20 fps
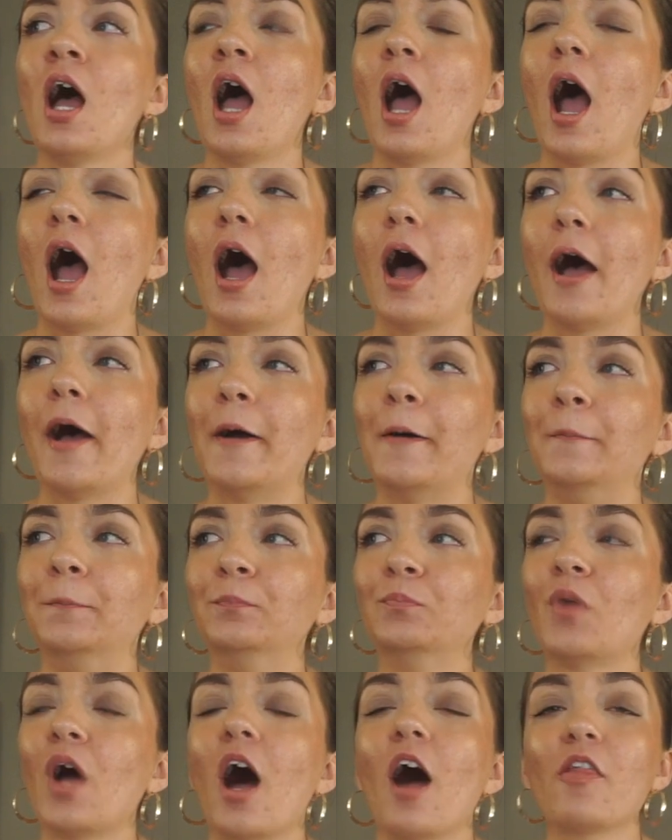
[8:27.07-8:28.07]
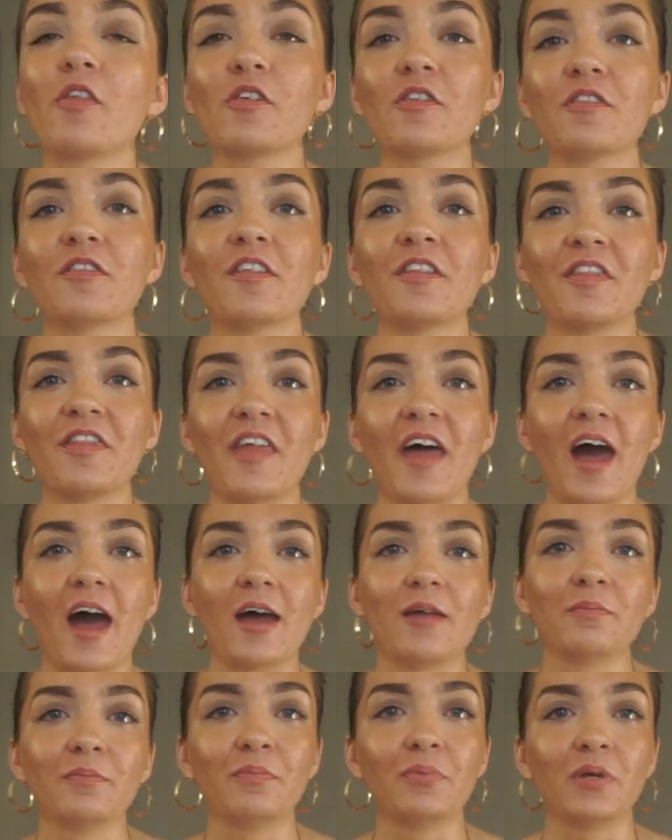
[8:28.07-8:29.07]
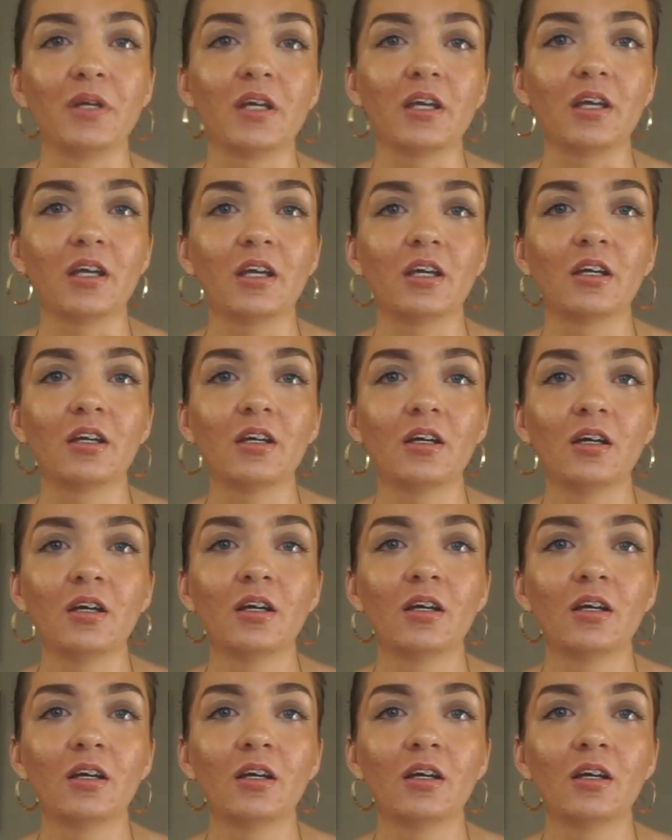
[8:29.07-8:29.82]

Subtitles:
Other than that being